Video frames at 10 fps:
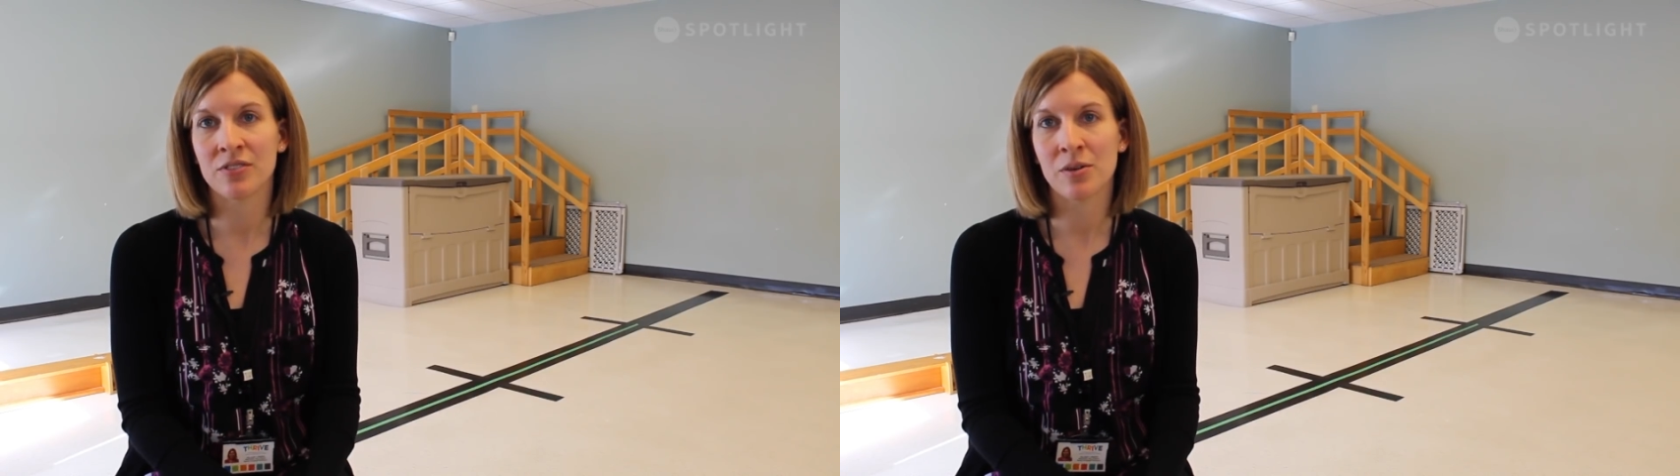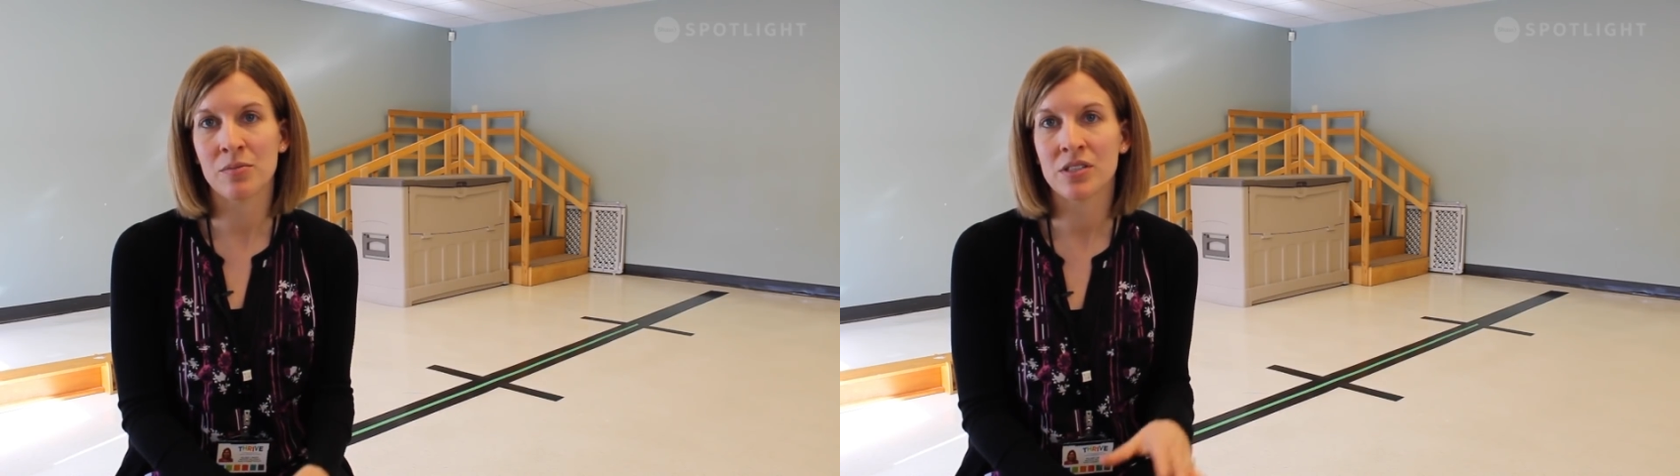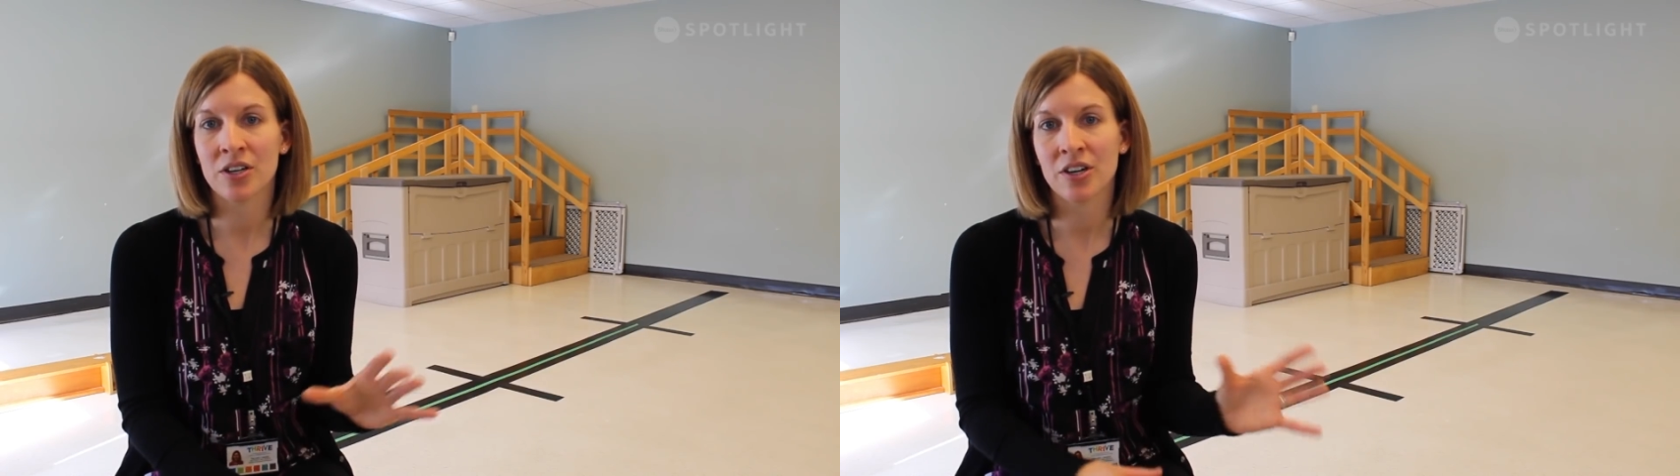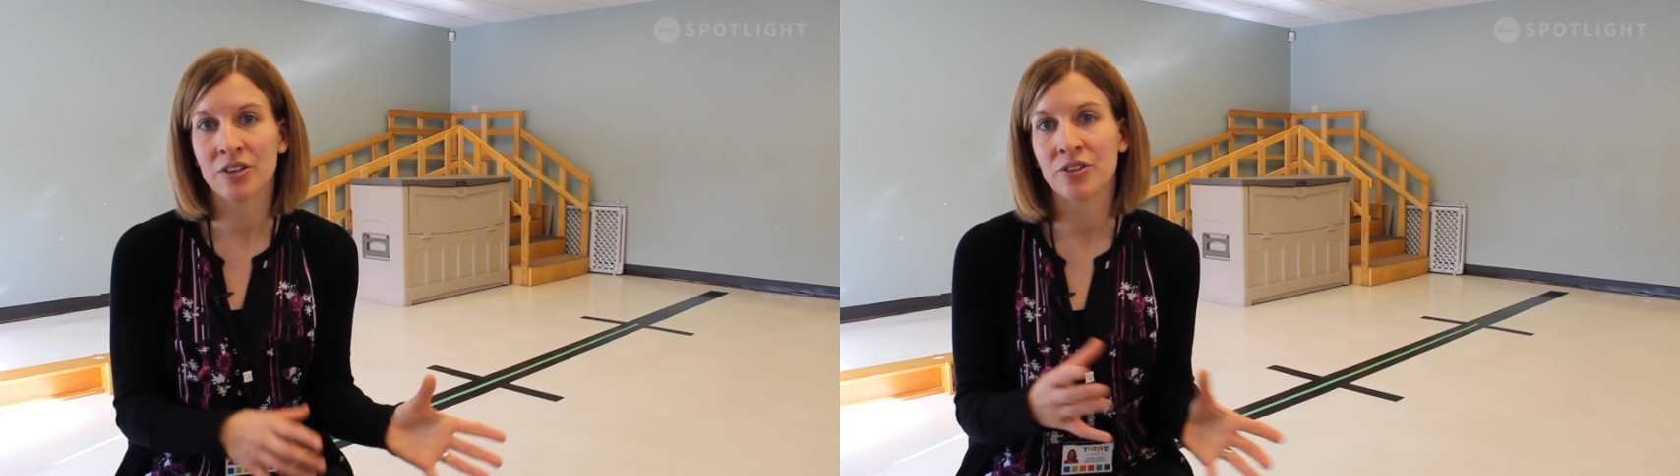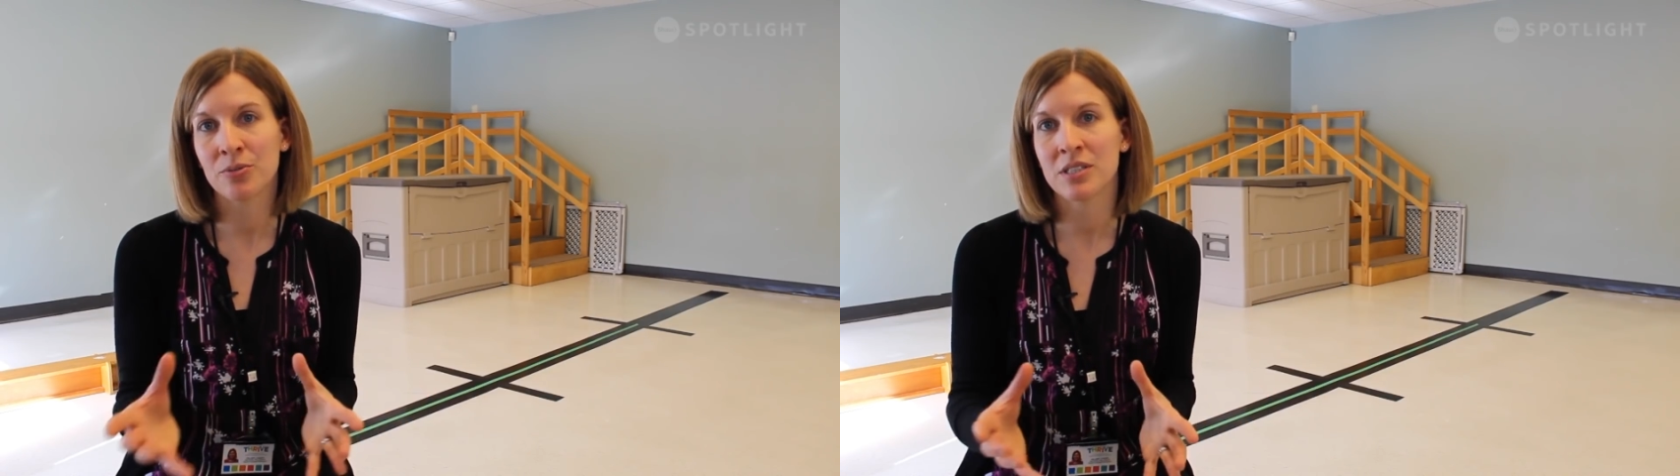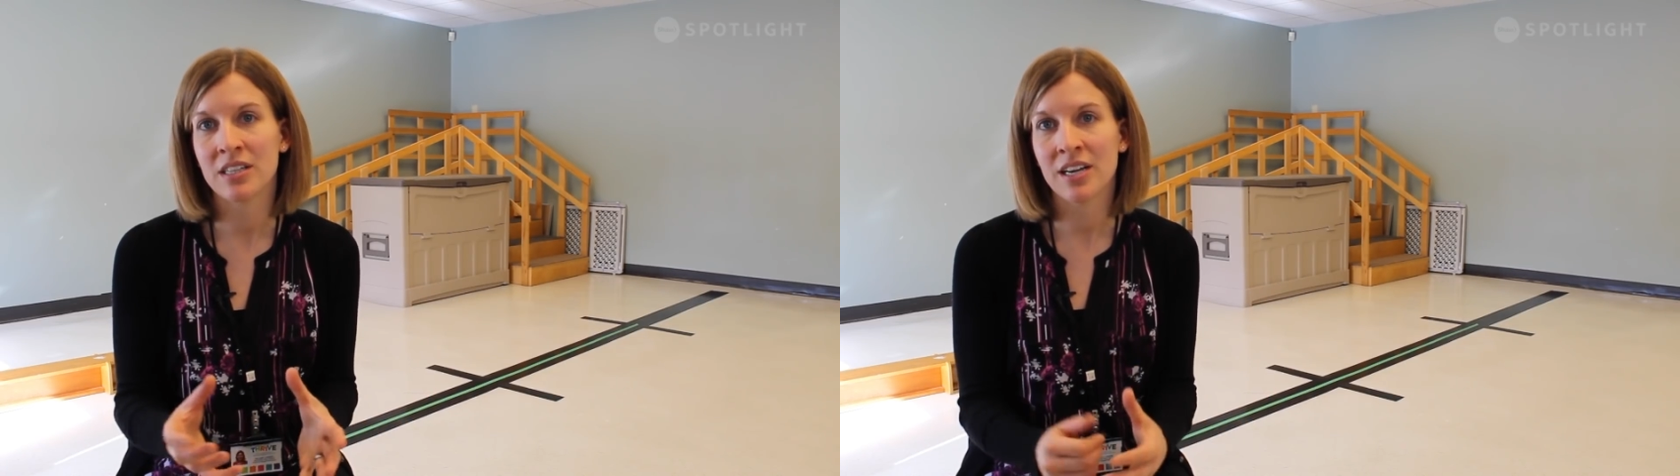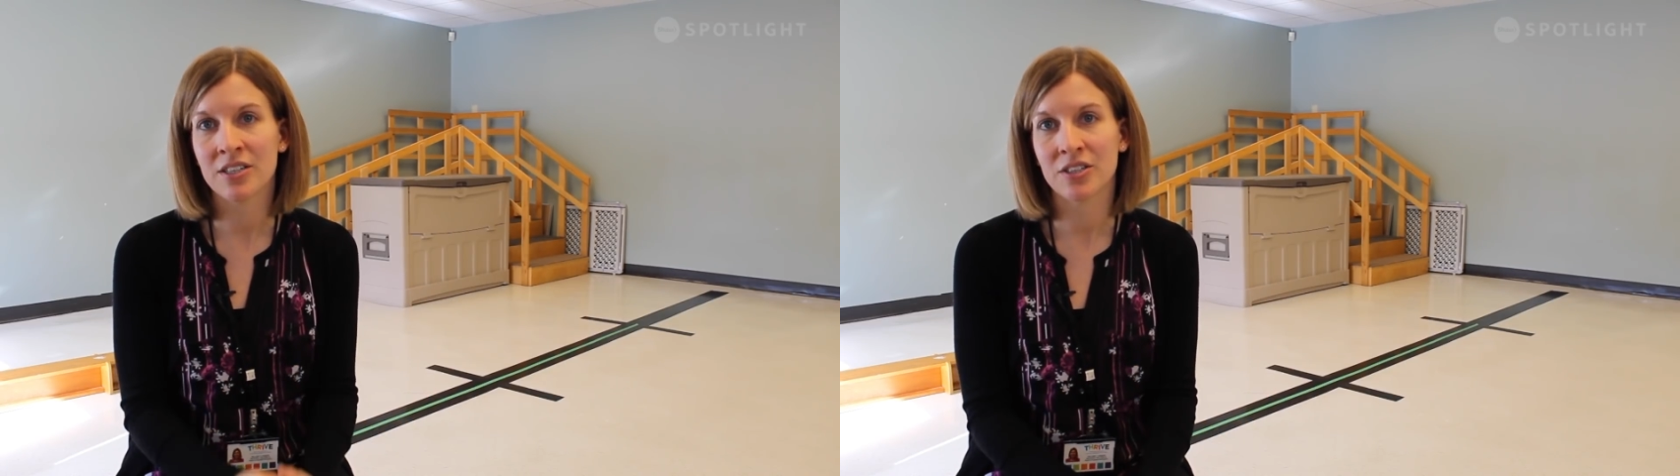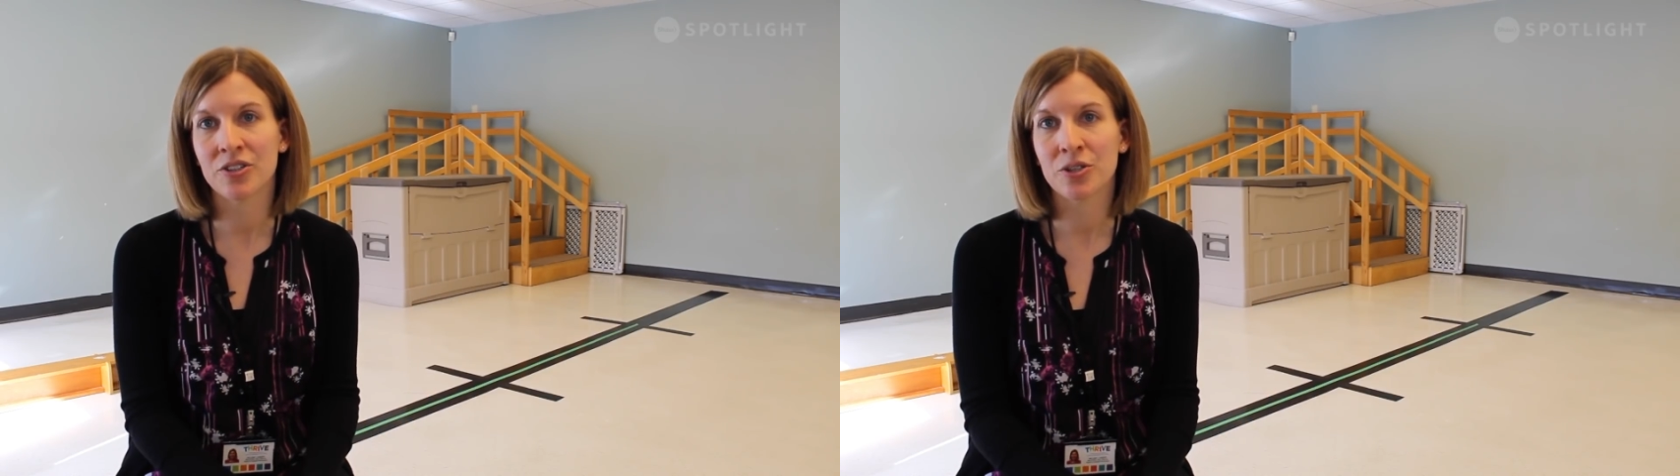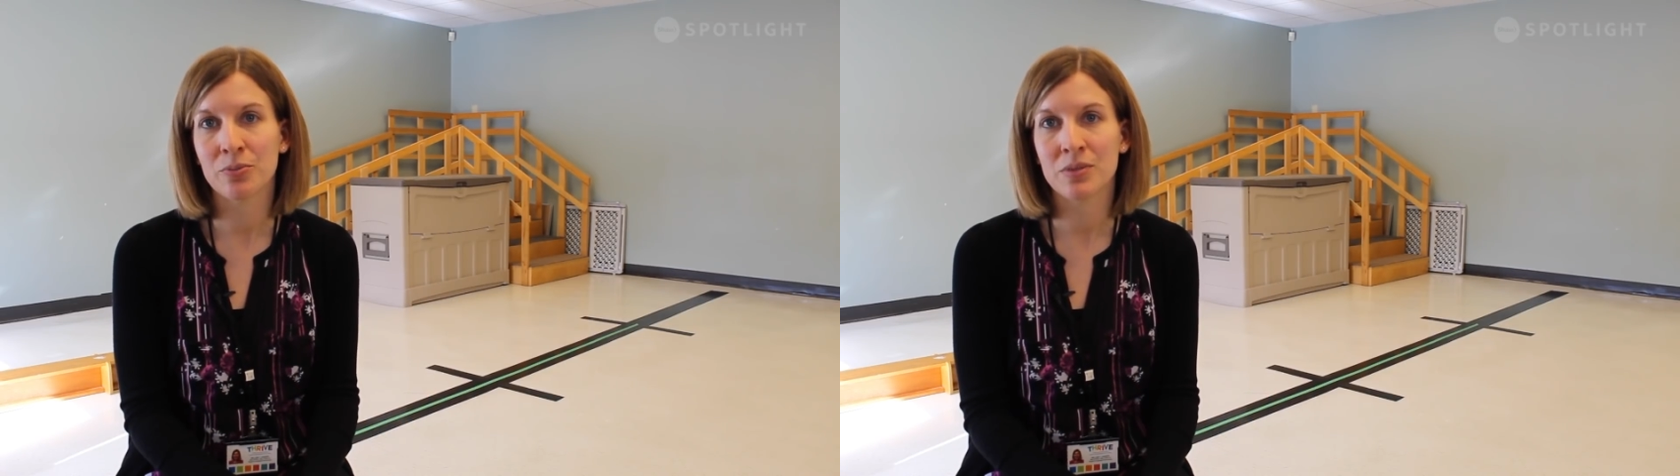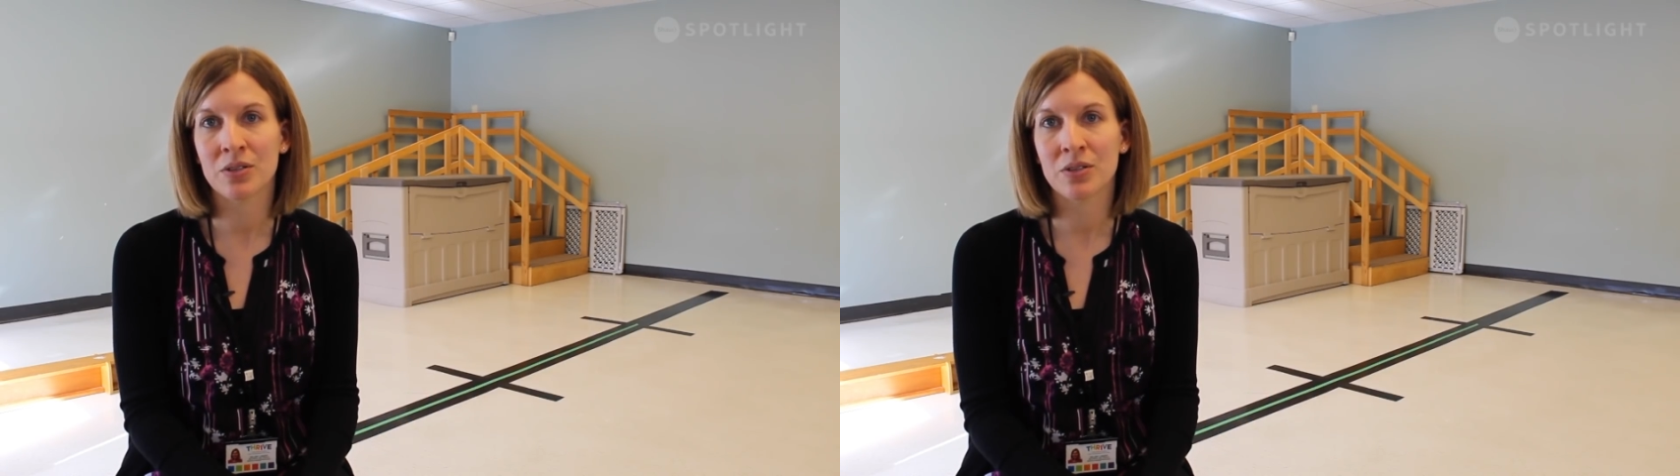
from the start of the group to the end of the group,